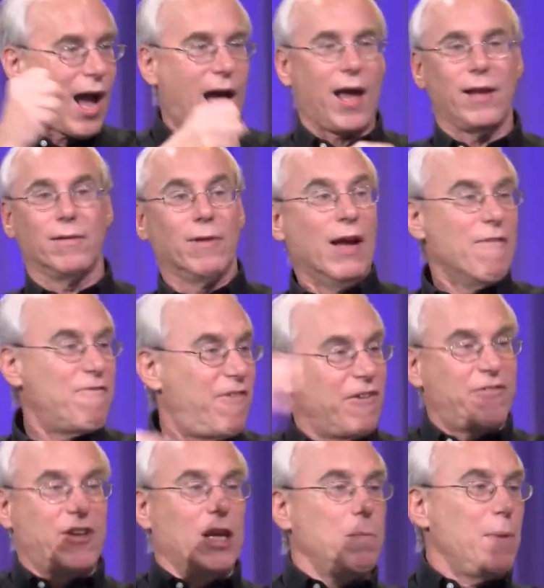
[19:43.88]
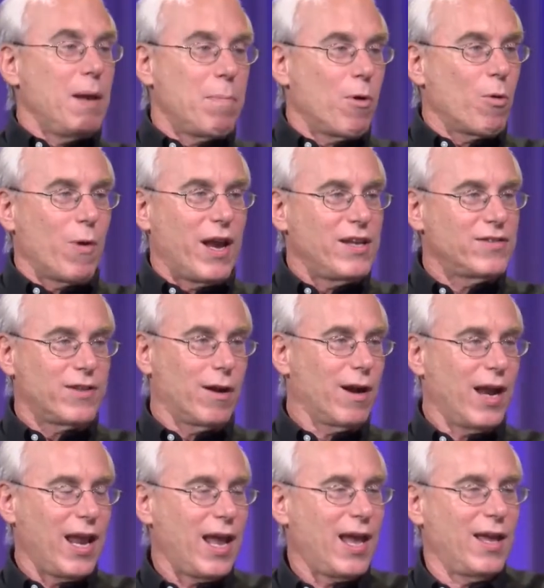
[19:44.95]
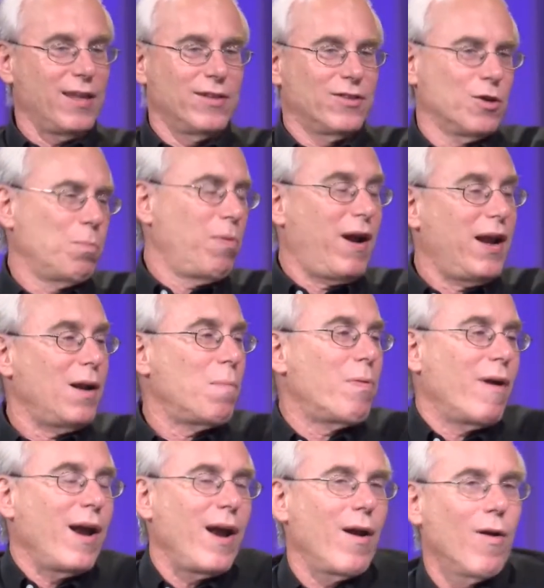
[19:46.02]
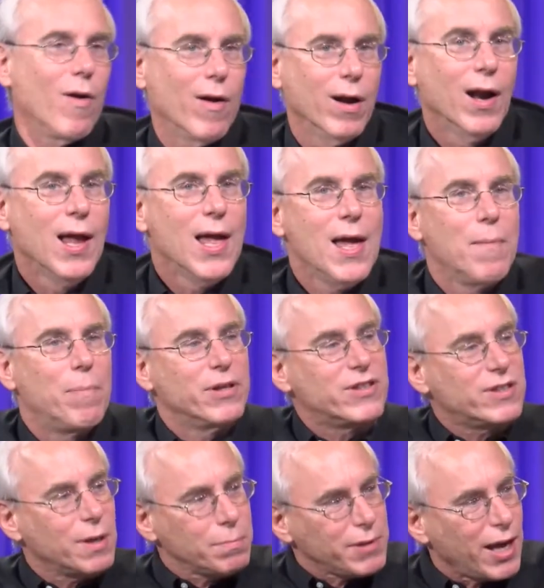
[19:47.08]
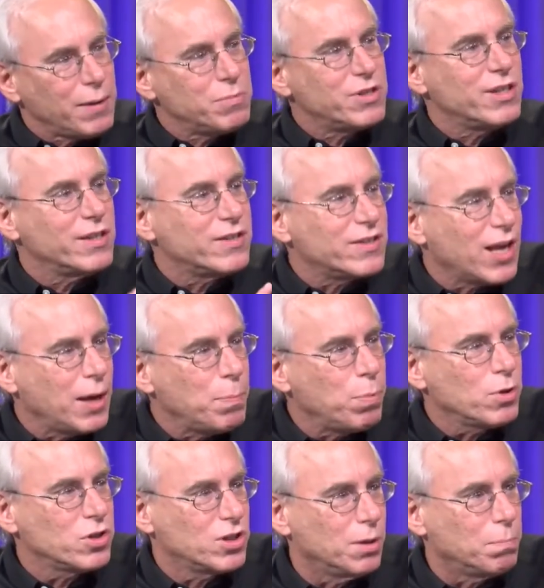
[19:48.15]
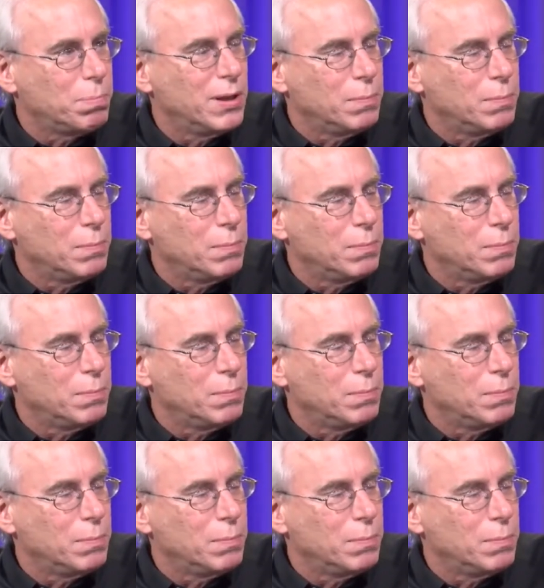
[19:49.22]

I yeah. 50 people raise their hands yeah, or pray to prayer or but sometimes discipleship